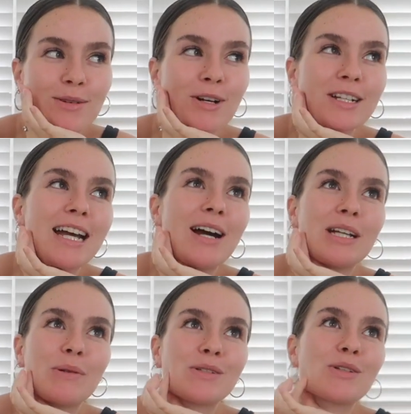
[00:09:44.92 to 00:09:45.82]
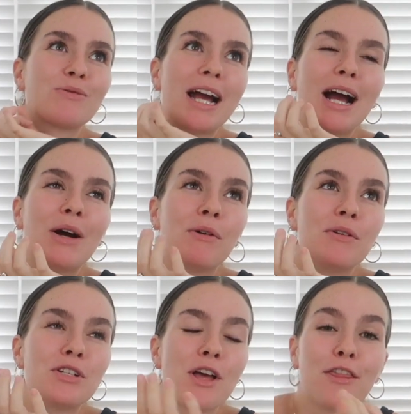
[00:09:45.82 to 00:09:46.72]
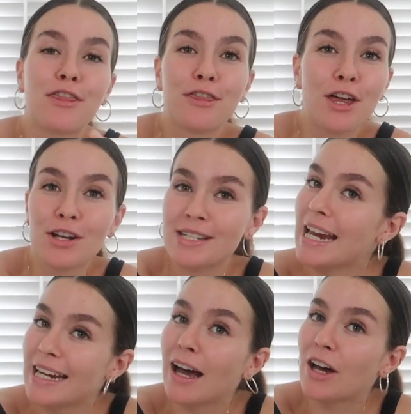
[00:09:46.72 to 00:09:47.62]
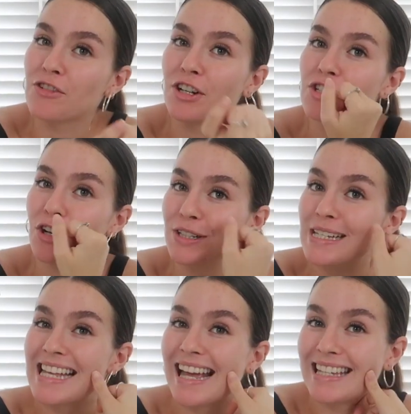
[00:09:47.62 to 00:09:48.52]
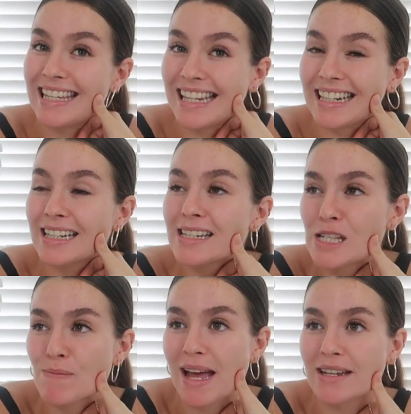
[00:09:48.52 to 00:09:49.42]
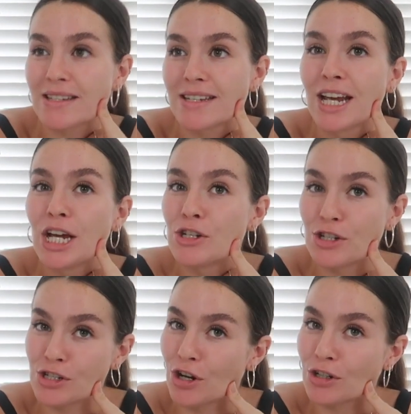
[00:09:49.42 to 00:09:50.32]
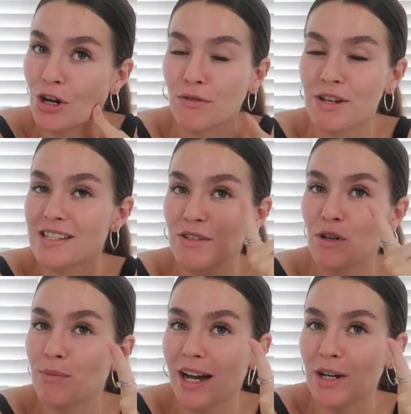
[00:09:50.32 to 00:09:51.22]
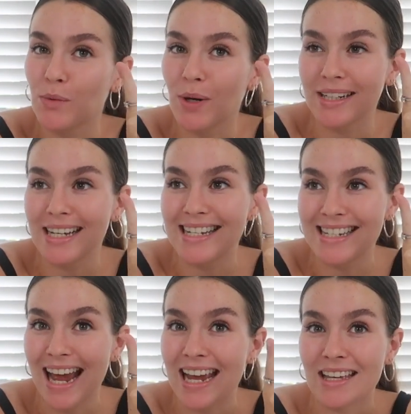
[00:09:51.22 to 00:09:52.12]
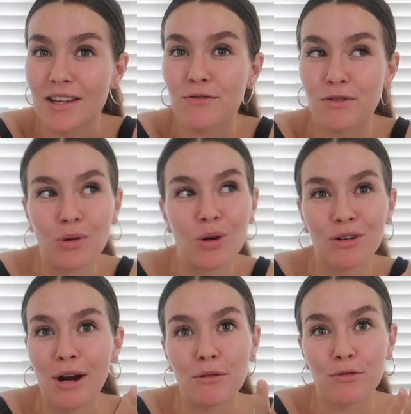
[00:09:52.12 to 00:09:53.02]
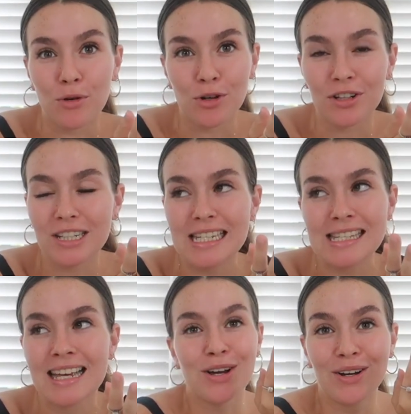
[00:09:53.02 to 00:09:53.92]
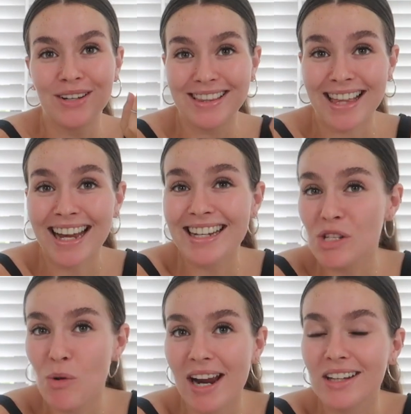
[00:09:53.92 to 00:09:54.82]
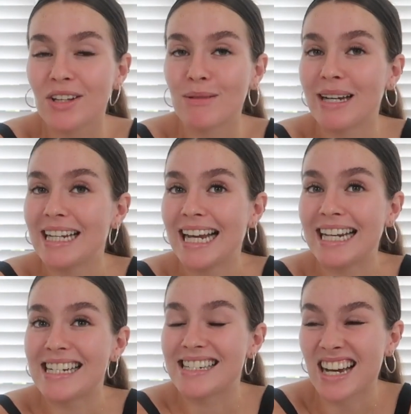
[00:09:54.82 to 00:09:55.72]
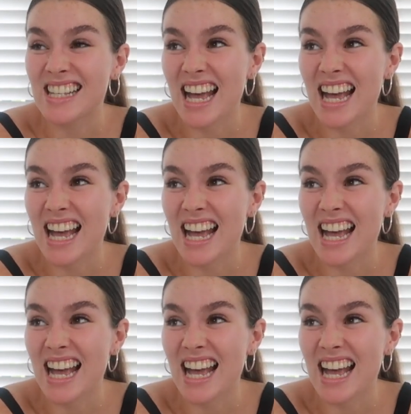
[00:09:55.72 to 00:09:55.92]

I worked out it was around $1,300 a year spent just on coffees if you're buying one a day for around $4. So that is quite a lot of money, and it does